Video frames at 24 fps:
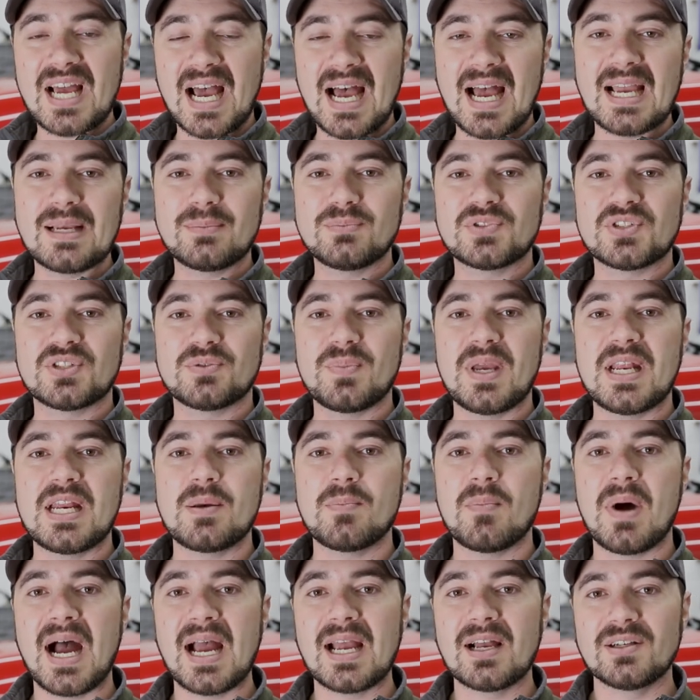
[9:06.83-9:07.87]
times as many
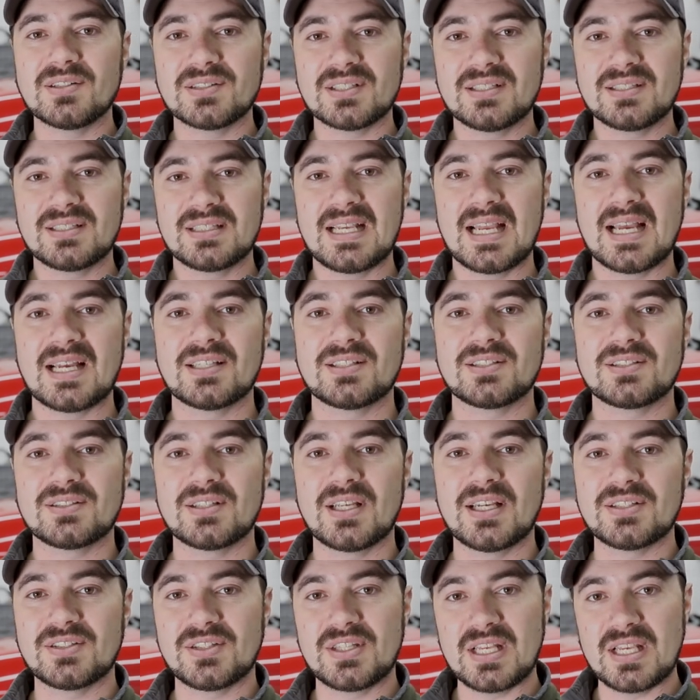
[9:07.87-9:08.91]
miles as
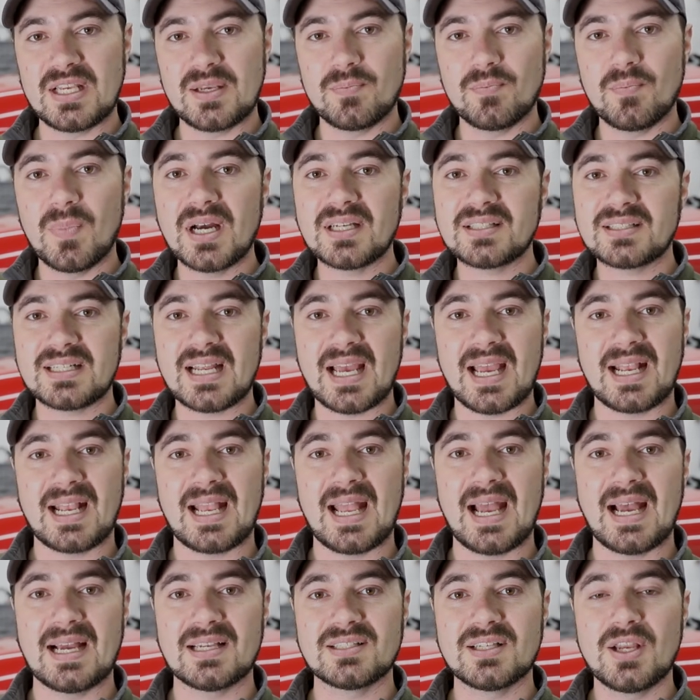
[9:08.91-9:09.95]
the Mustang
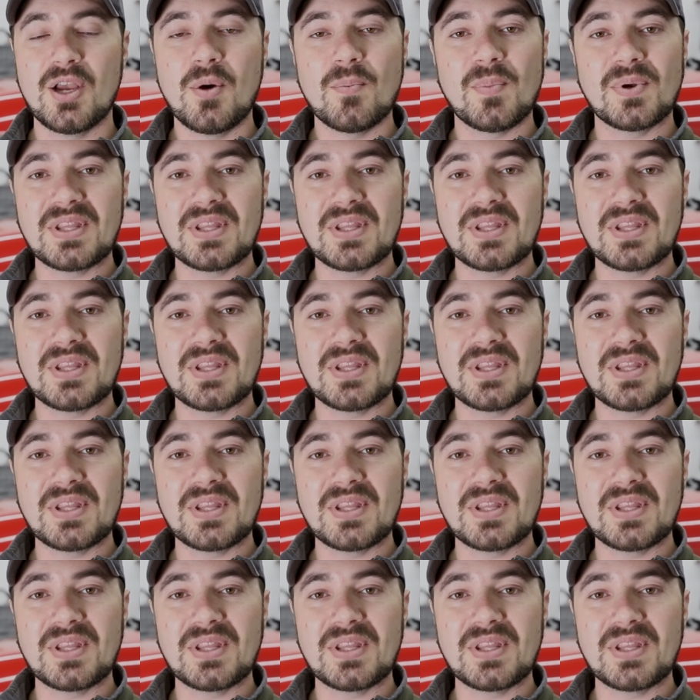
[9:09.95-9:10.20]
has,